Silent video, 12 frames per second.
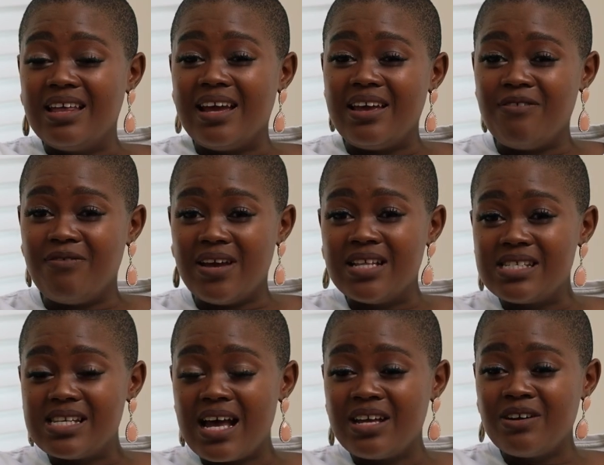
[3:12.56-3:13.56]
the event
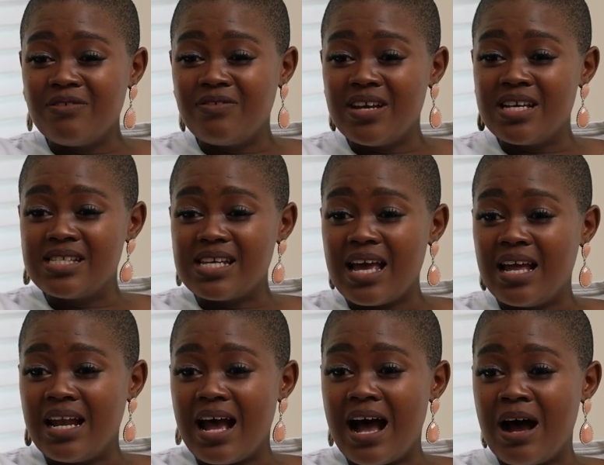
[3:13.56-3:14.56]
side of it
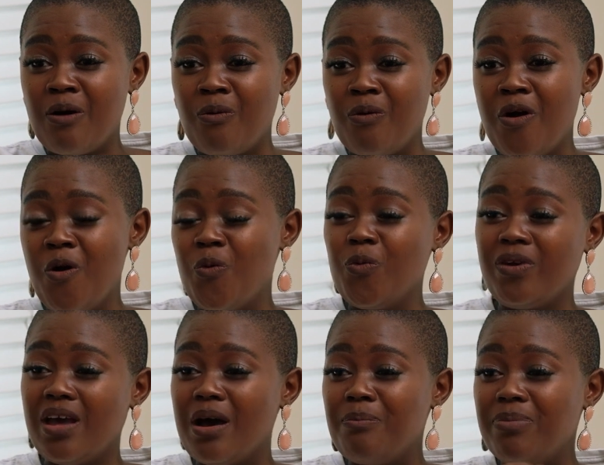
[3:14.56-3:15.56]
and how
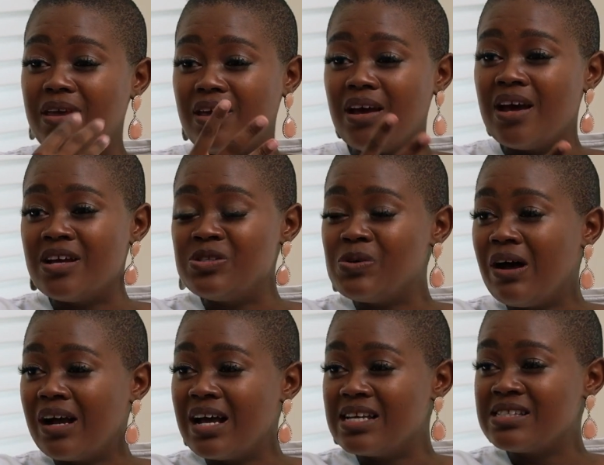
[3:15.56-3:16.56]
we appear to
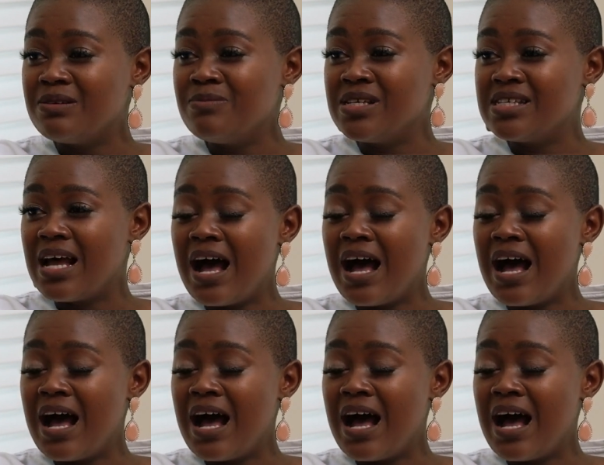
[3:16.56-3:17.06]
our customers,